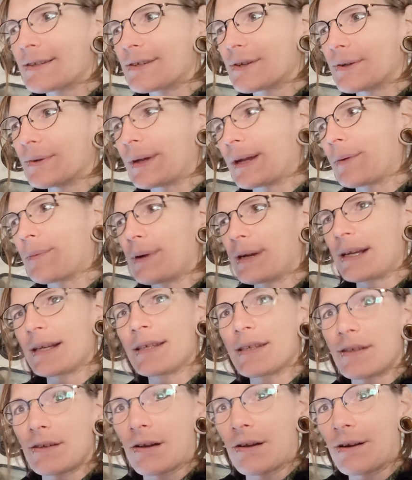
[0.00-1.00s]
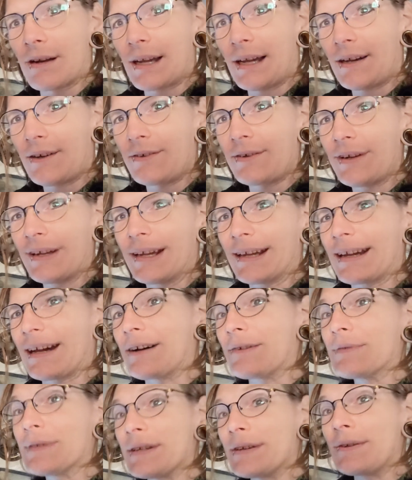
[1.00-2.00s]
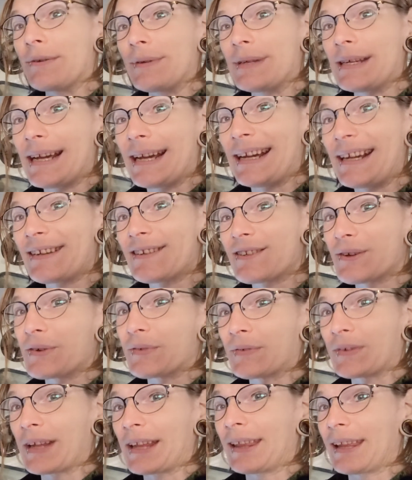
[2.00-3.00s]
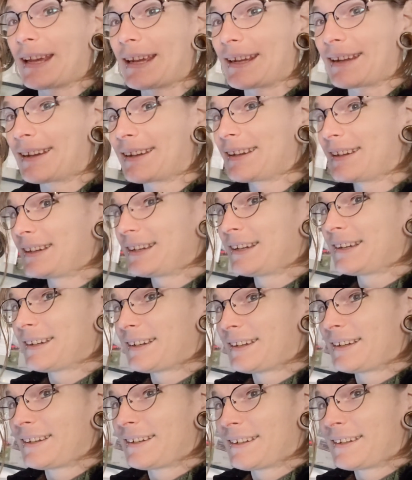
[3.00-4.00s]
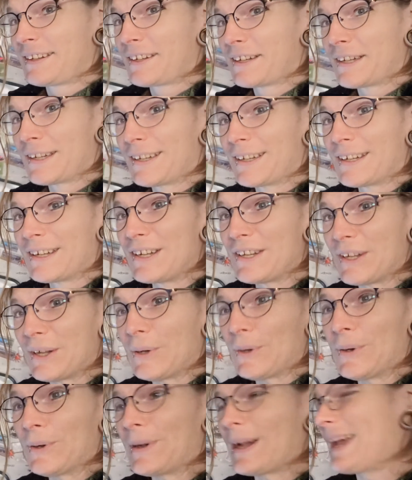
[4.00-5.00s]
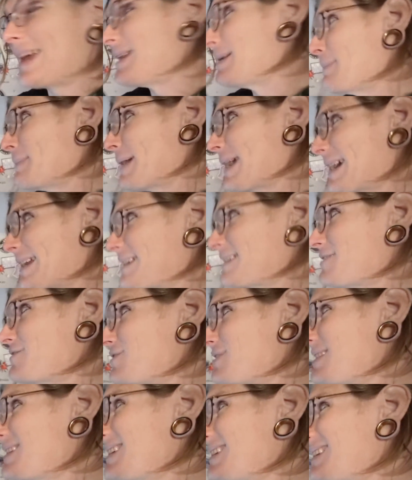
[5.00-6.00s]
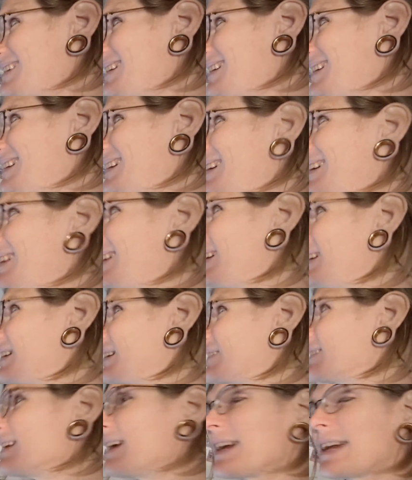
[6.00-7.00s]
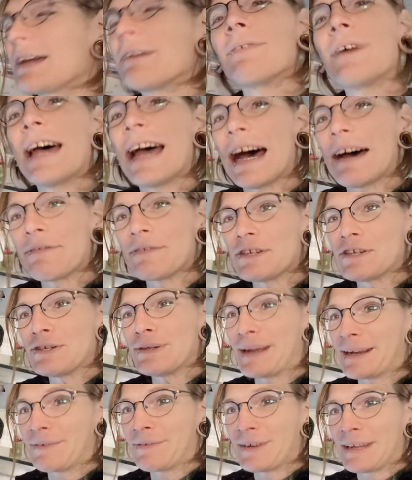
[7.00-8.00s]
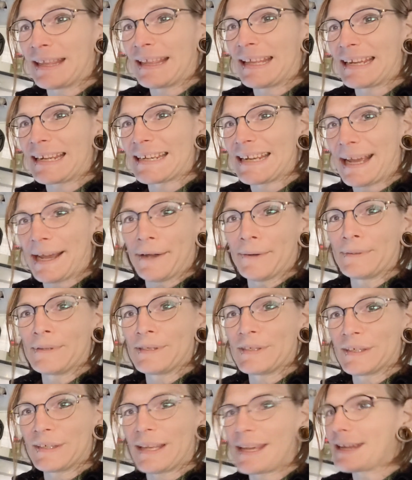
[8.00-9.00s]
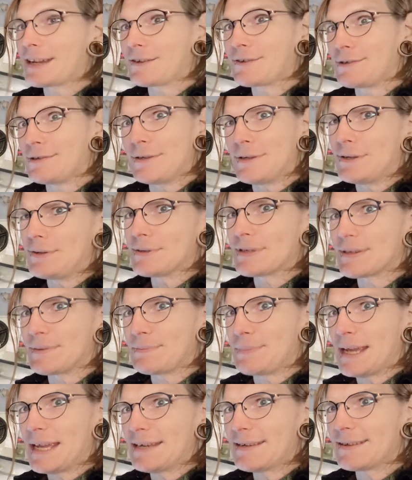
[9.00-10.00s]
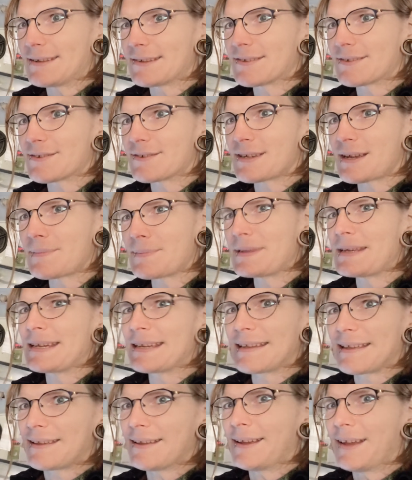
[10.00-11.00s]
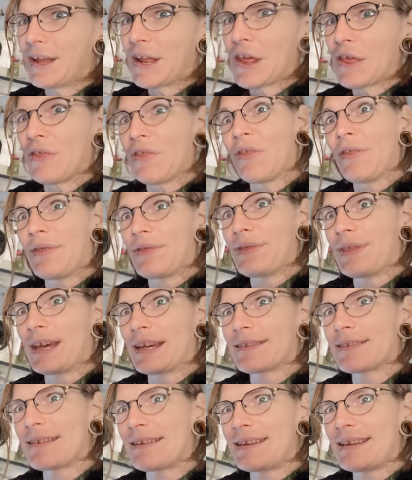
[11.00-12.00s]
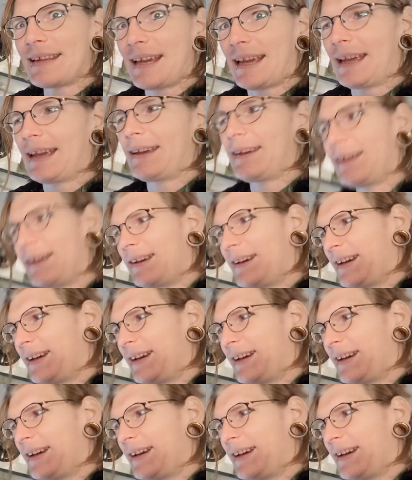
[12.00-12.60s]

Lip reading: So like when it's dark out, it counts a new day. So if I like go and manage it, like if I have to shut everything down to like do some maintenance or something, that's a day.